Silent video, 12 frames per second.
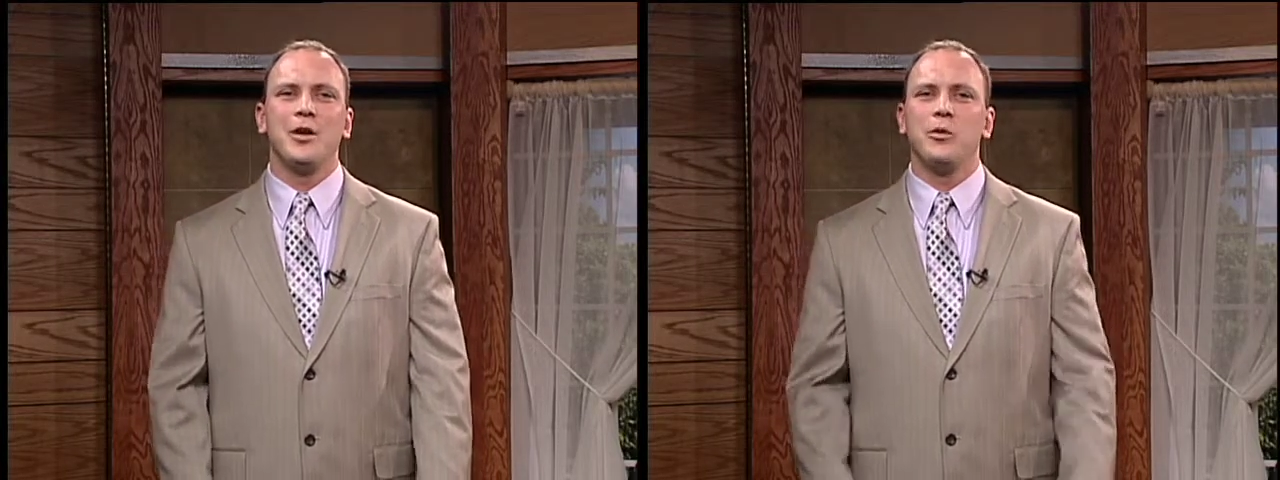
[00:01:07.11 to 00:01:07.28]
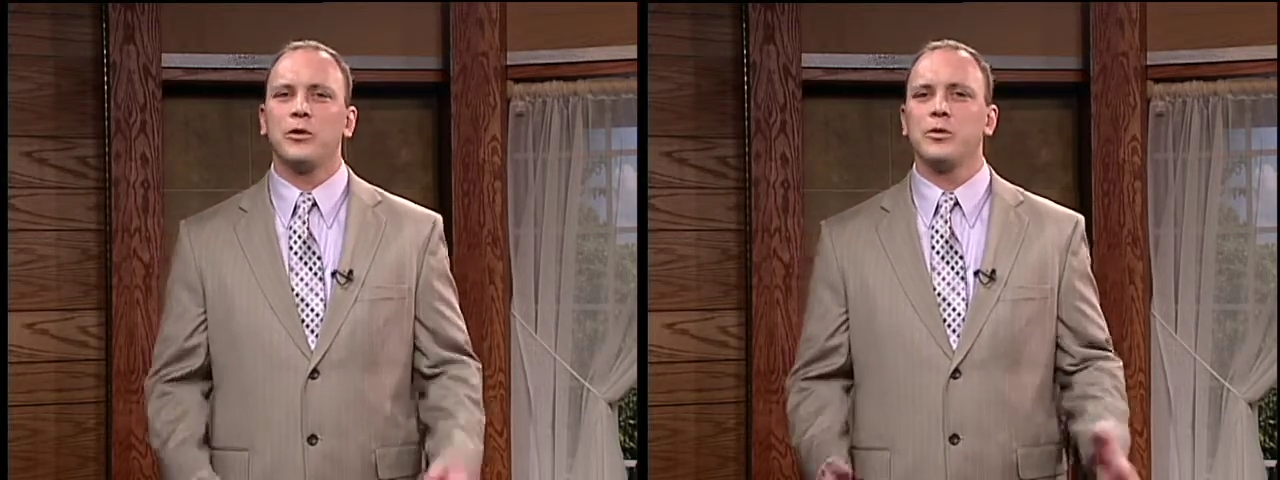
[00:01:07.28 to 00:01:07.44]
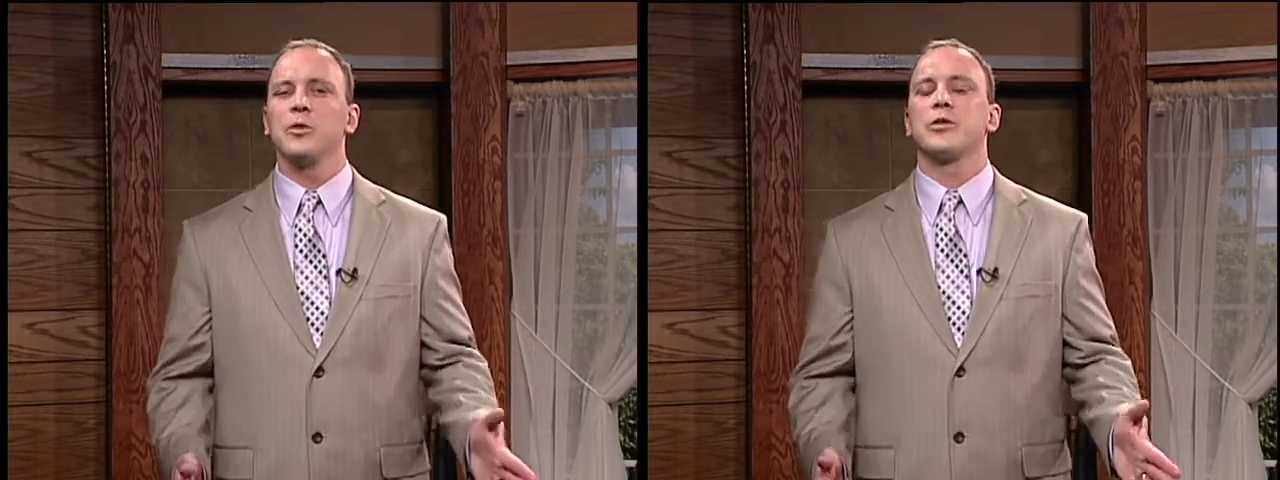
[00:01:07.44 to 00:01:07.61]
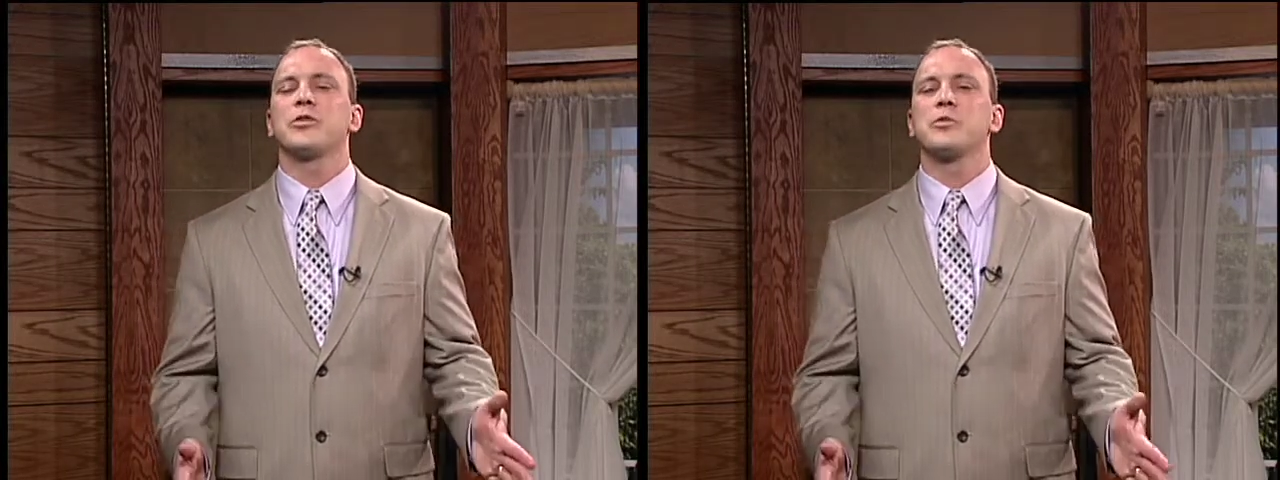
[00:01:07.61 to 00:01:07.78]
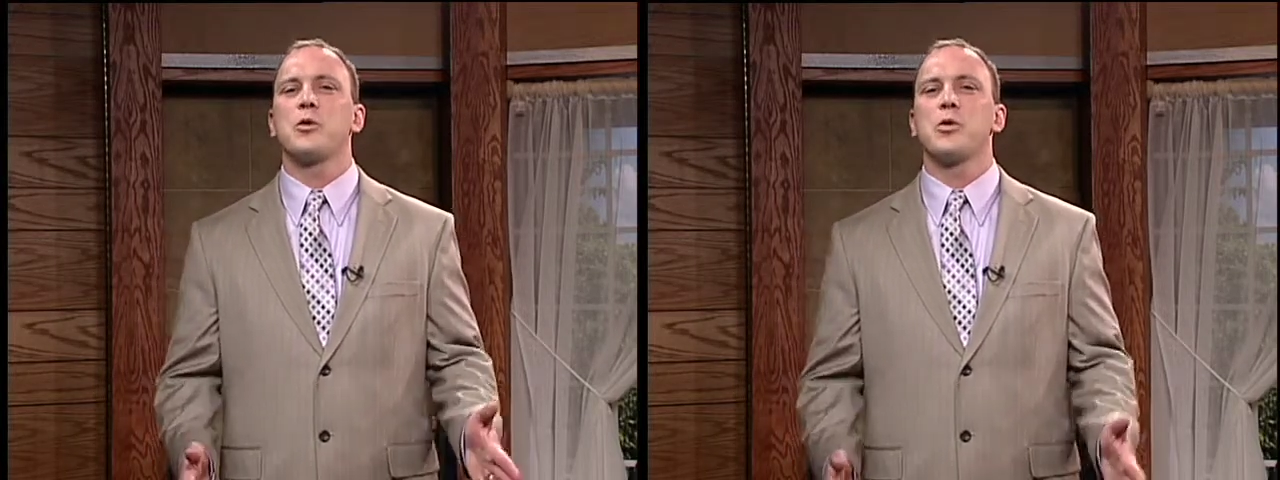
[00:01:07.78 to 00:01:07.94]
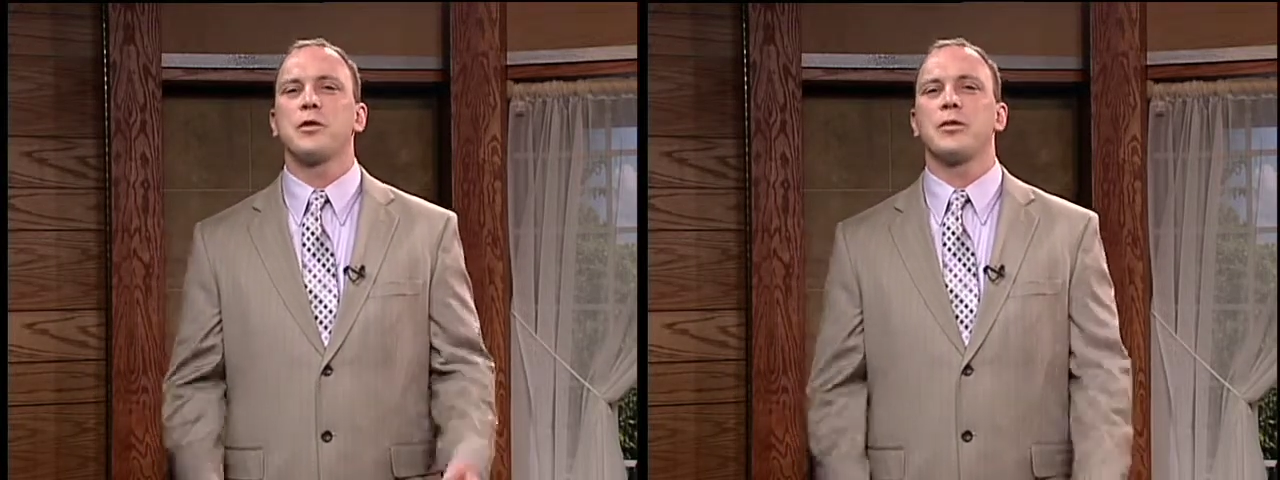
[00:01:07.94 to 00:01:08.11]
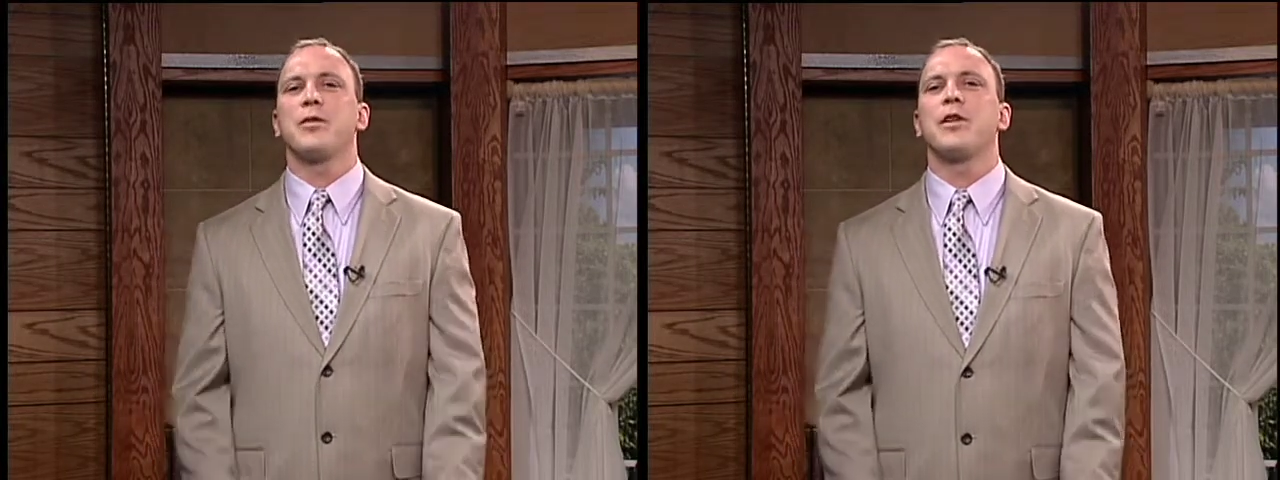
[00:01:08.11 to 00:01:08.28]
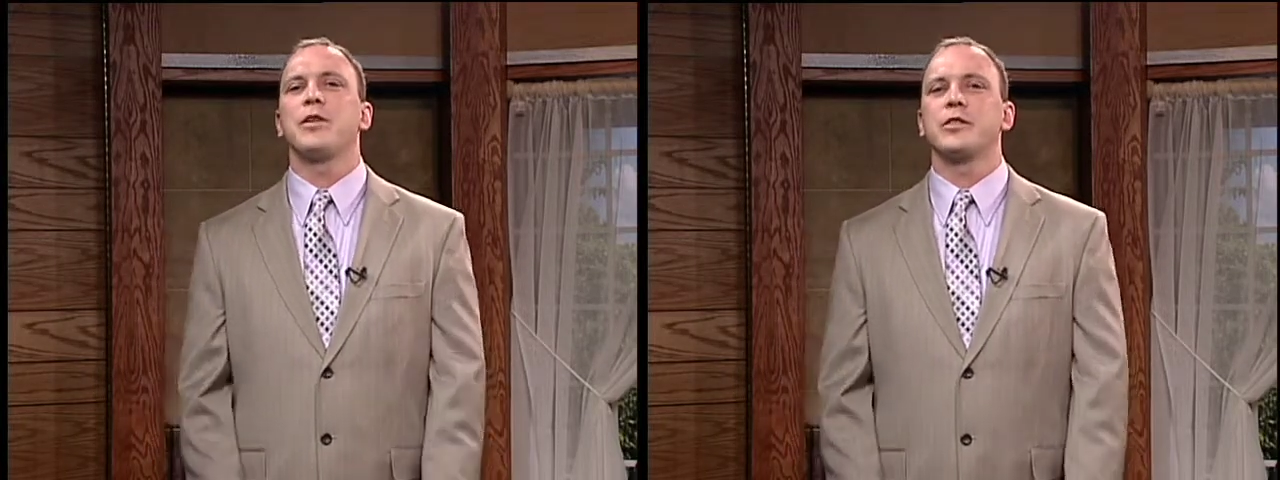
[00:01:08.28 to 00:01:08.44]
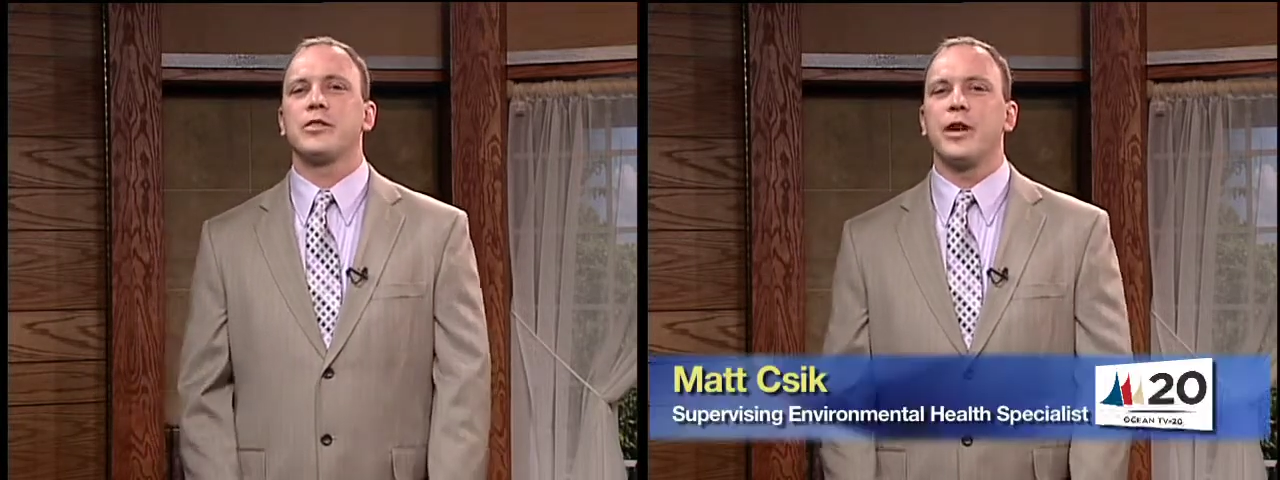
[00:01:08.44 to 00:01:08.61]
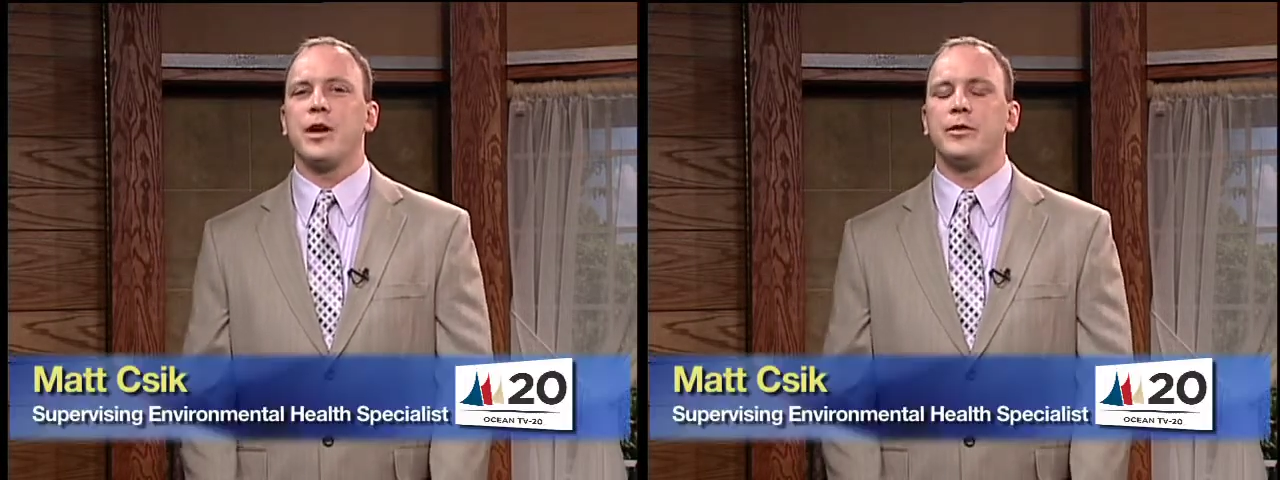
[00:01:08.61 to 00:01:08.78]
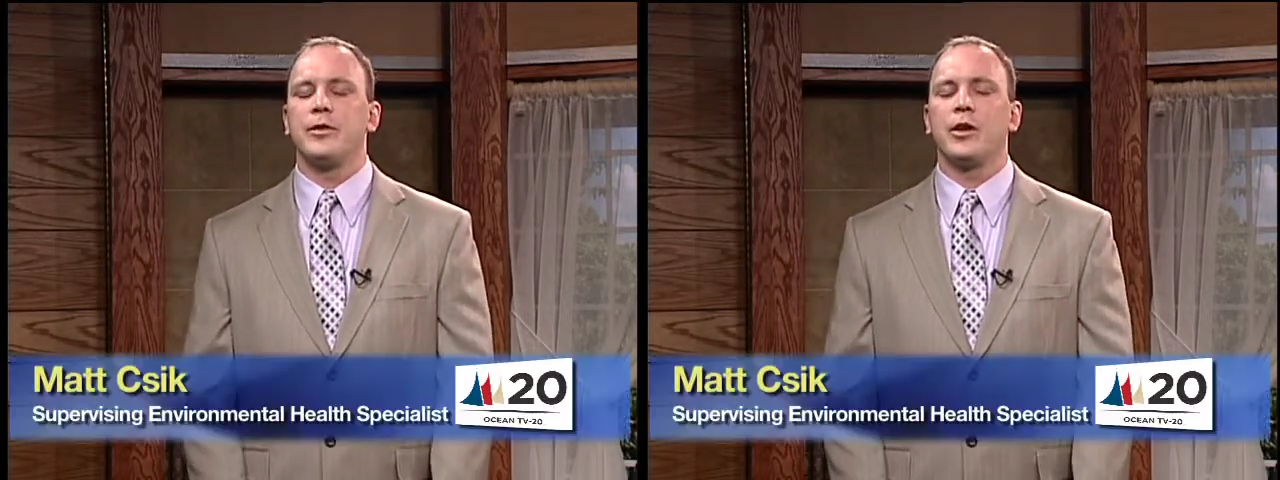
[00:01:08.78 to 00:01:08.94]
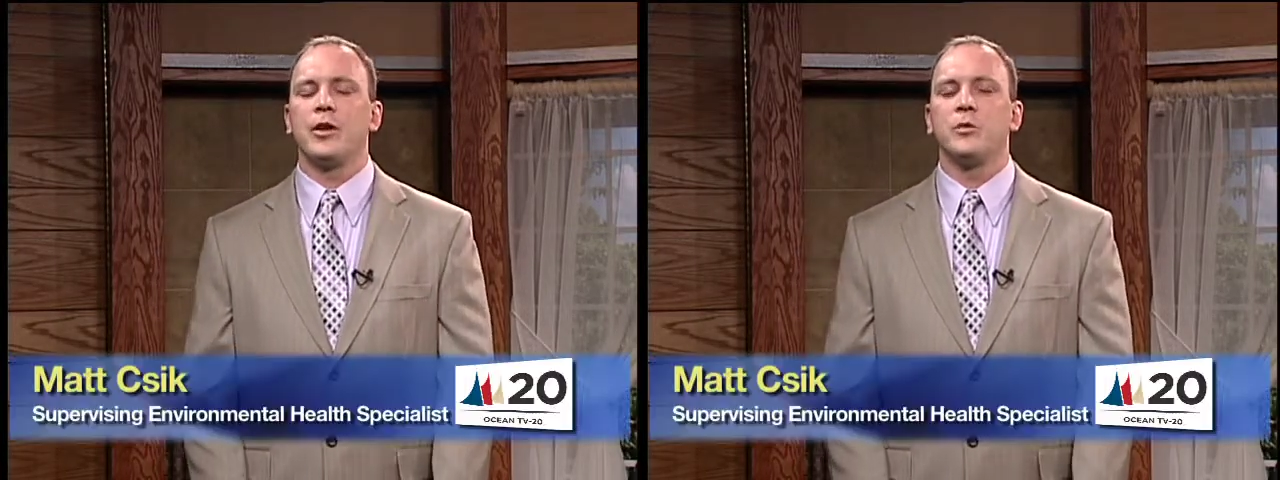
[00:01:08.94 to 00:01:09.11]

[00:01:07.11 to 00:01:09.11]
One of the most important things that